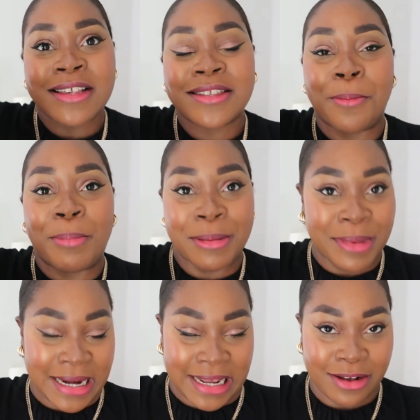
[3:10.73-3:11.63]

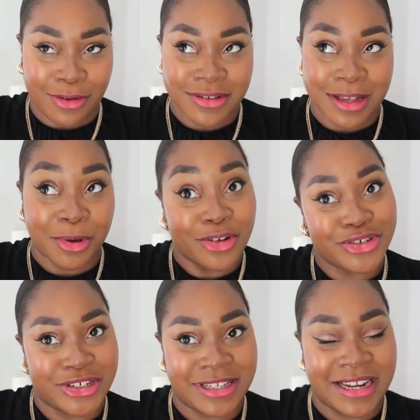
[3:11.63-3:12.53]
subliminally or
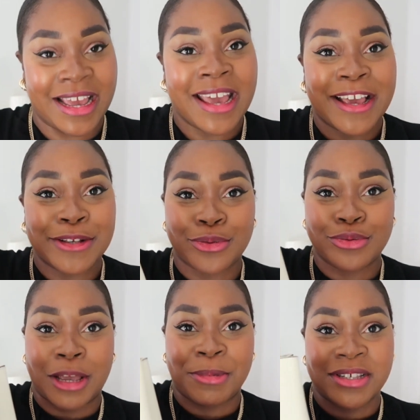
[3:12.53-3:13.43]
subconsciously it's
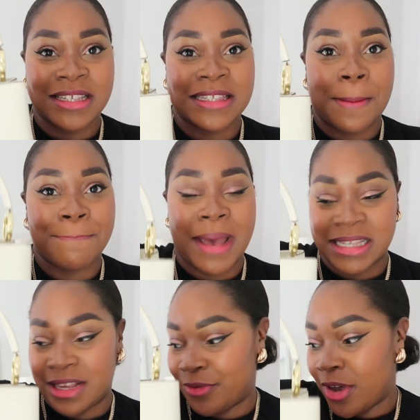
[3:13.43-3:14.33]
also because there's the
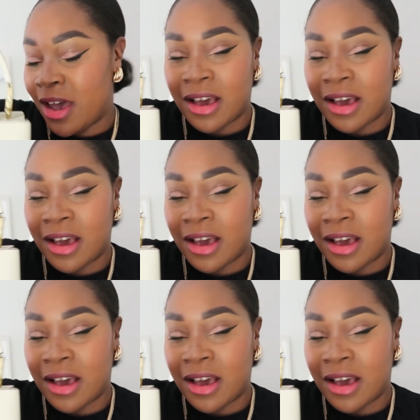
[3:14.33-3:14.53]
massive